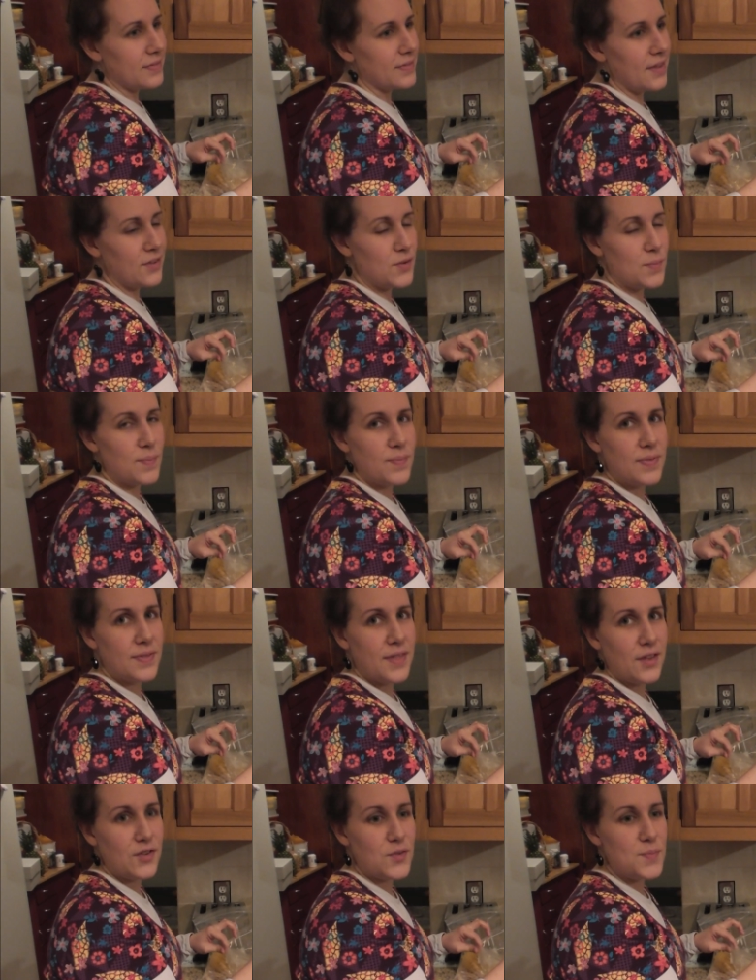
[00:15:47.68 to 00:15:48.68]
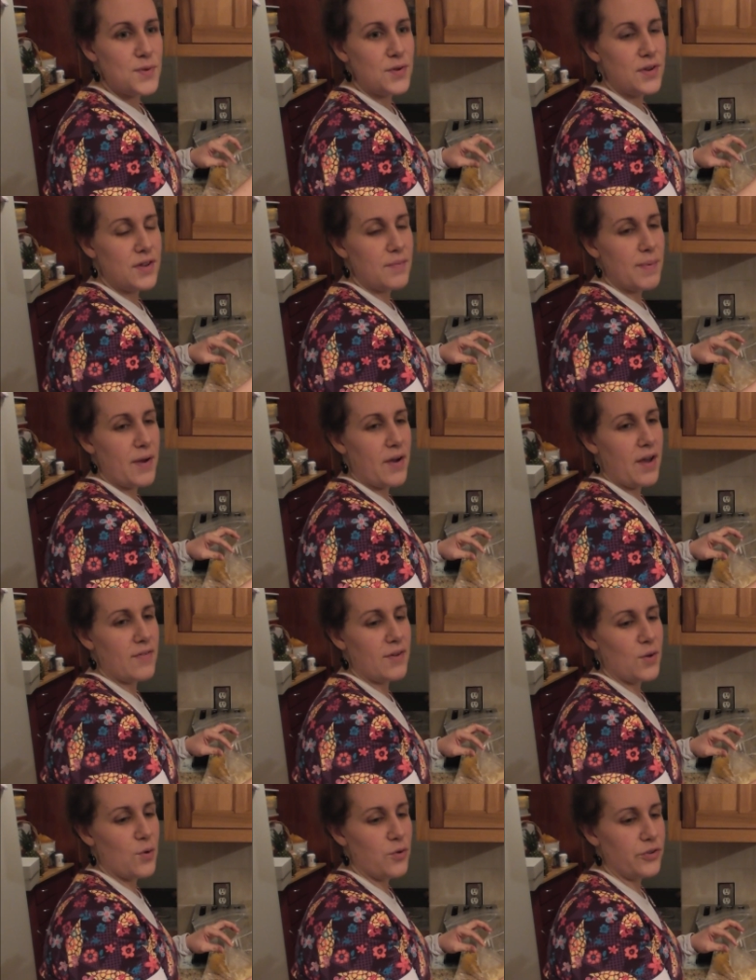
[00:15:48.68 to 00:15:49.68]
That's, Mom, a, that's the taste? beauty about
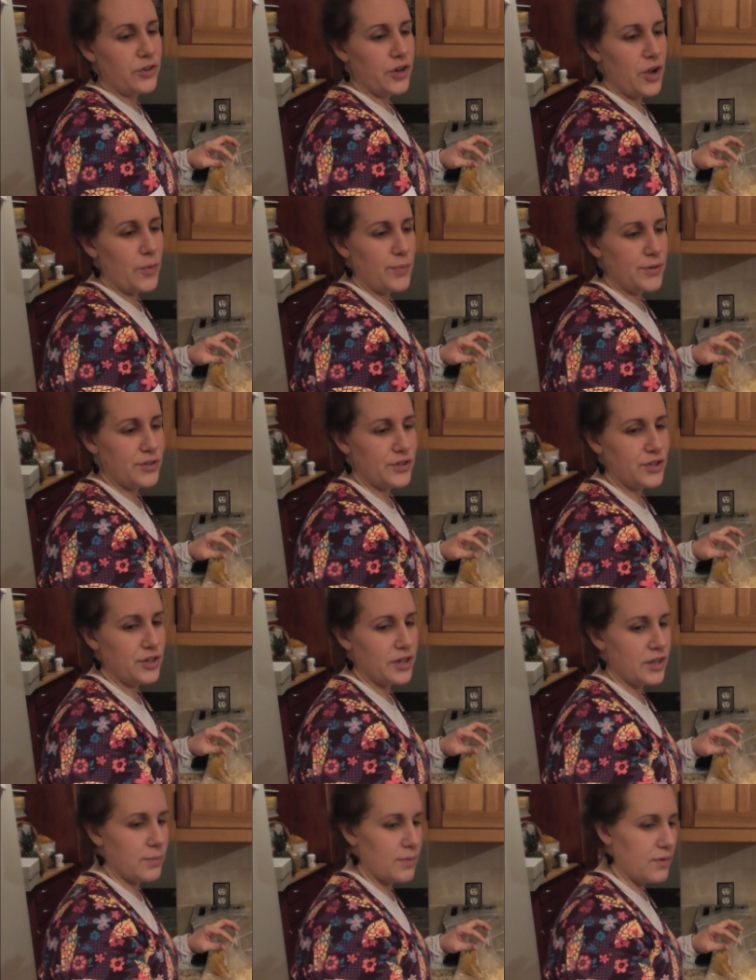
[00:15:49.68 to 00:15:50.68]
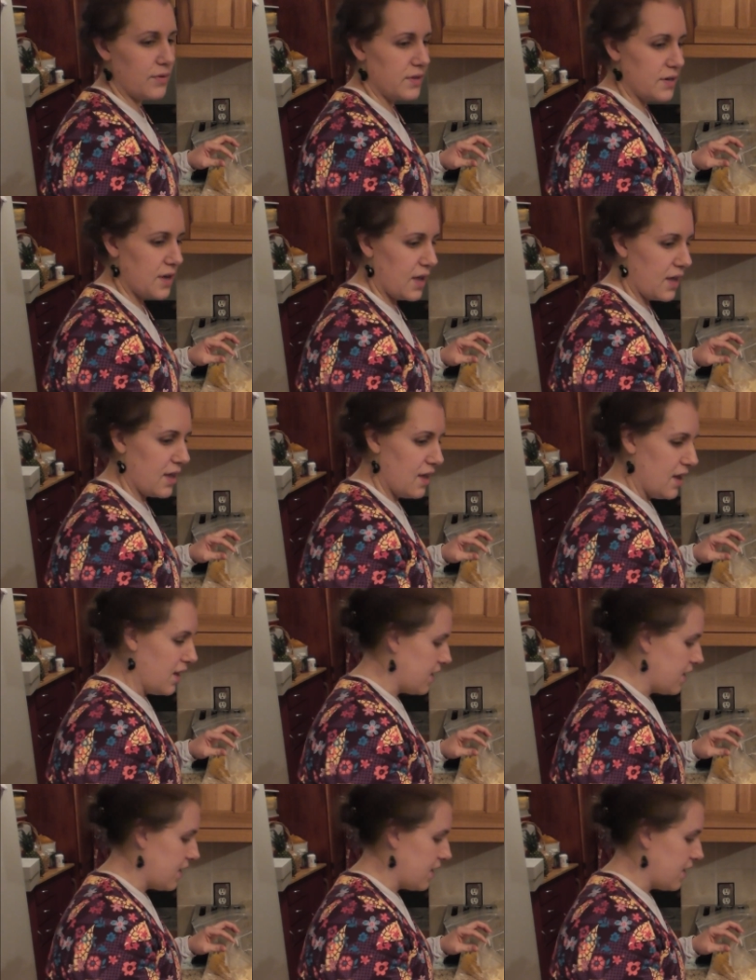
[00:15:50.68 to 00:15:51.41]
having older helpers cook in the middle of the night.